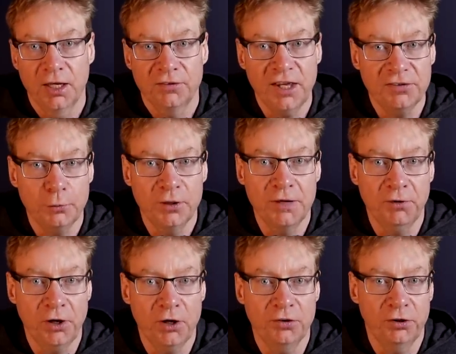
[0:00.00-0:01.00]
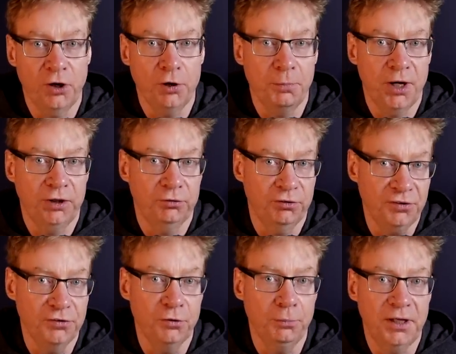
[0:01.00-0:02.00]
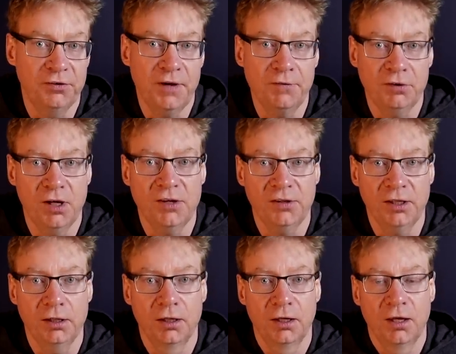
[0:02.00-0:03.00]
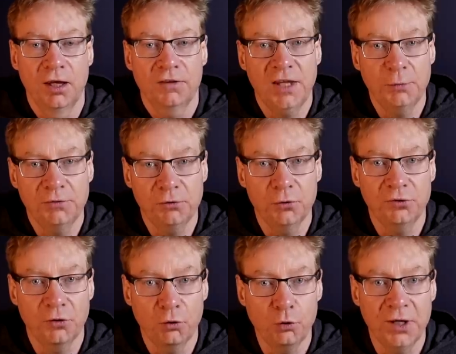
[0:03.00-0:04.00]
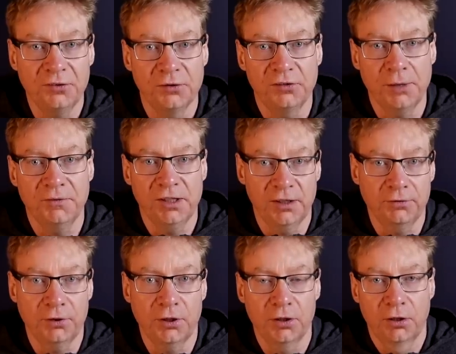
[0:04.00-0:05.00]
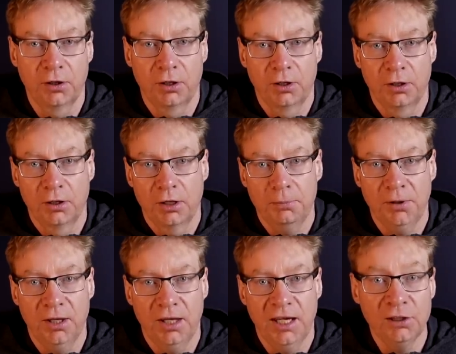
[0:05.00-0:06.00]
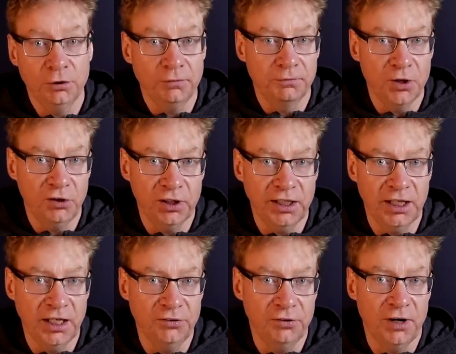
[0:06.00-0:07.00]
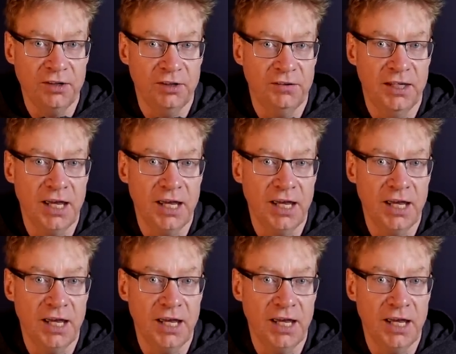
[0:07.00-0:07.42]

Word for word: Tesla were never going to go by traditional means of advertising. They would, of course, always do something different. But Elon vertically integrating the